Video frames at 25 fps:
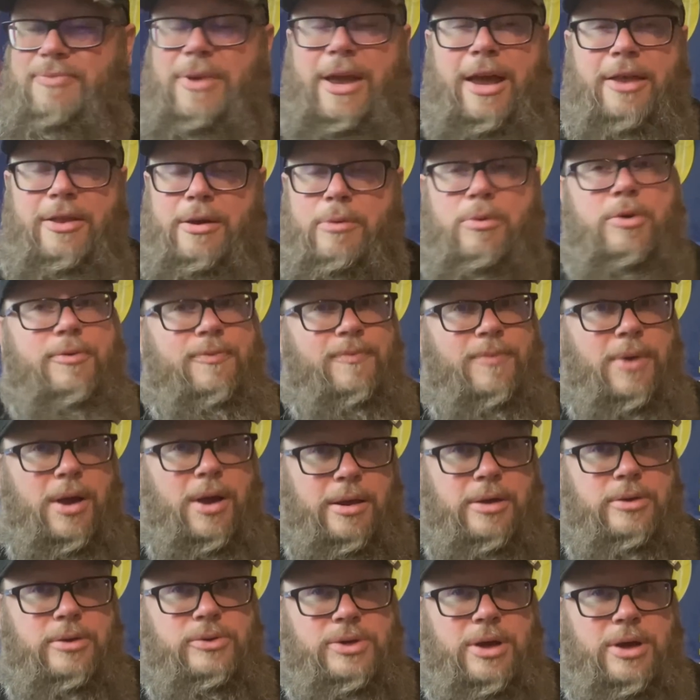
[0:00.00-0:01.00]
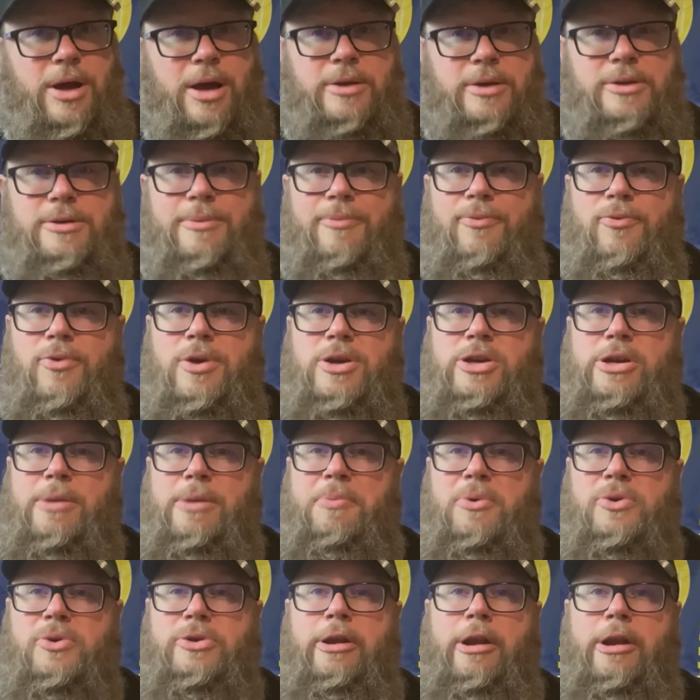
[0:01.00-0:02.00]
And there were, you saw, some free
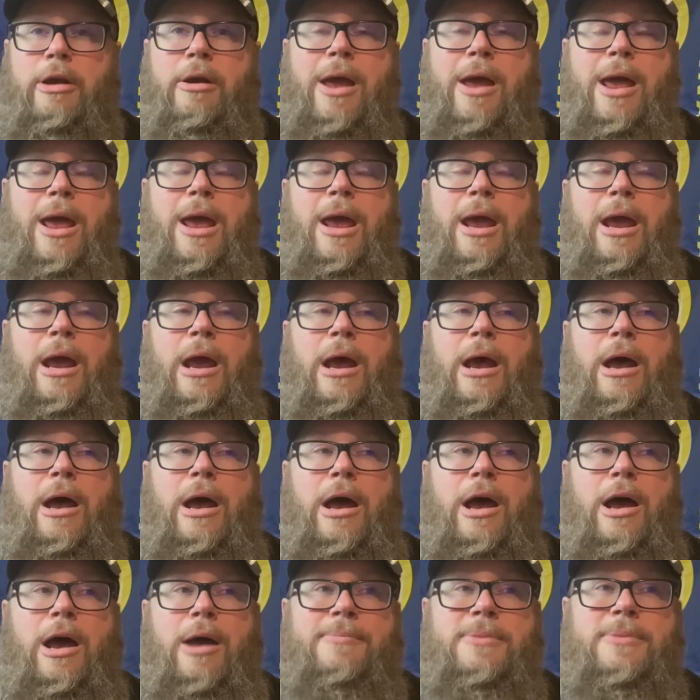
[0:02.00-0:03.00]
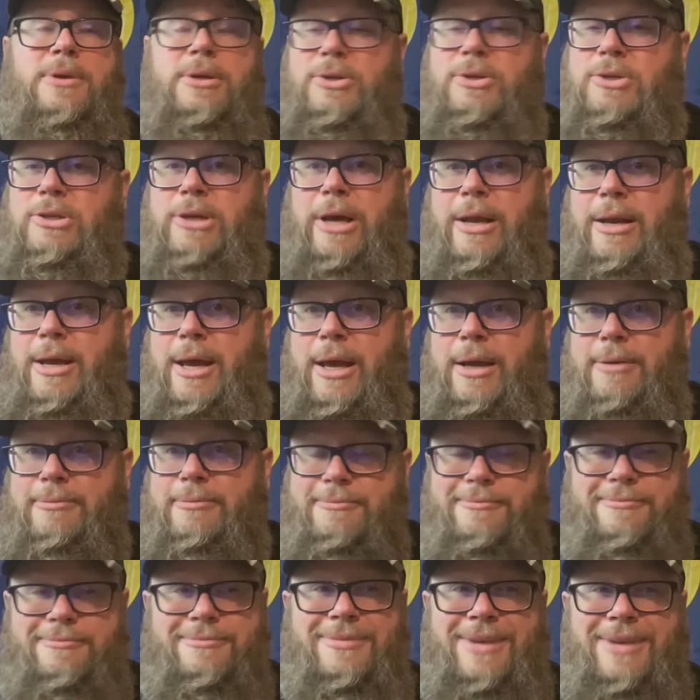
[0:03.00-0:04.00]
shippers in there. Um, Sunday,
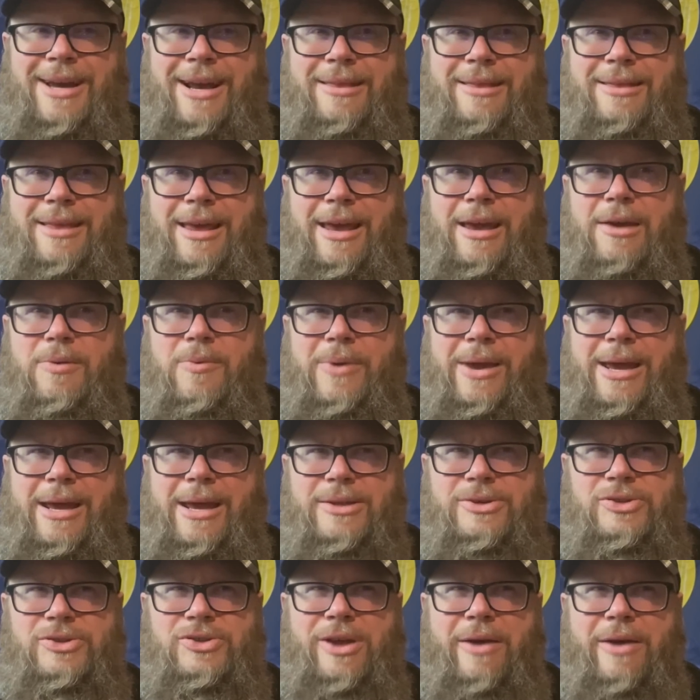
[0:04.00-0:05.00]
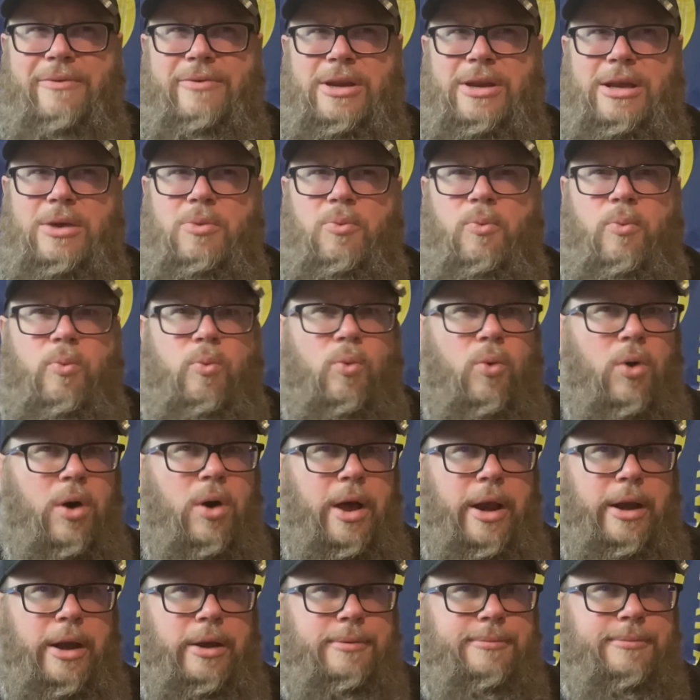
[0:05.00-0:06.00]
I think we hit
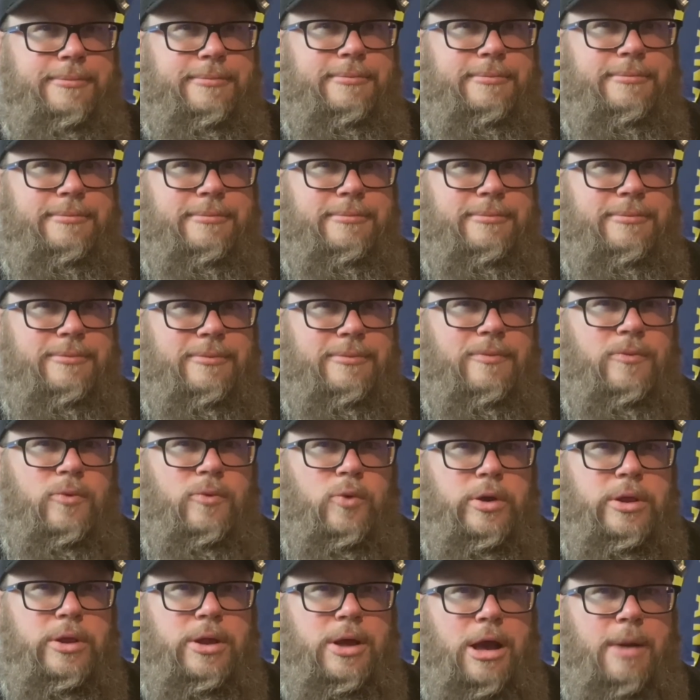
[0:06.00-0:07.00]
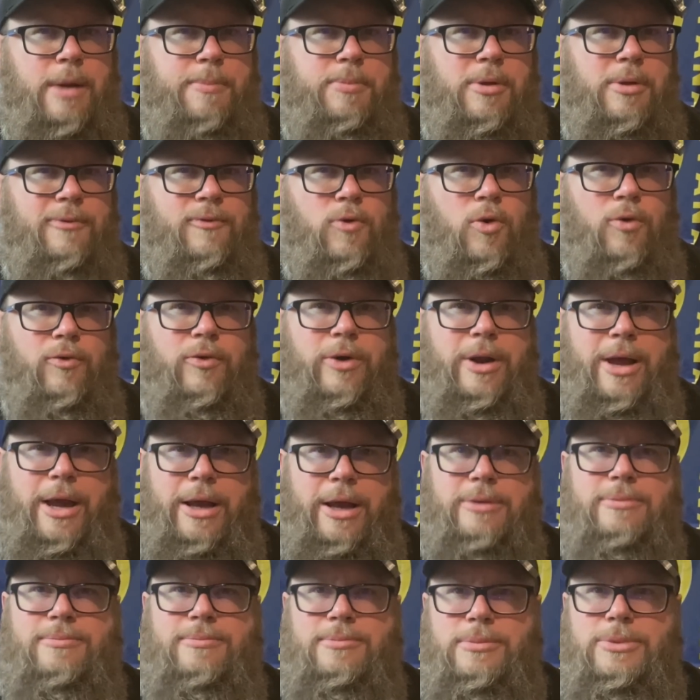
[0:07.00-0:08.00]
seventy-one with a couple of
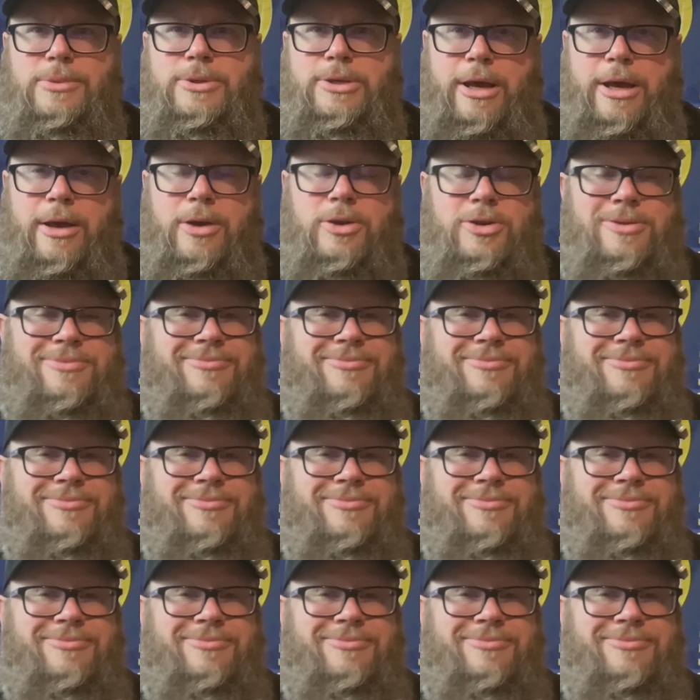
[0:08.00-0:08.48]
overnight sales.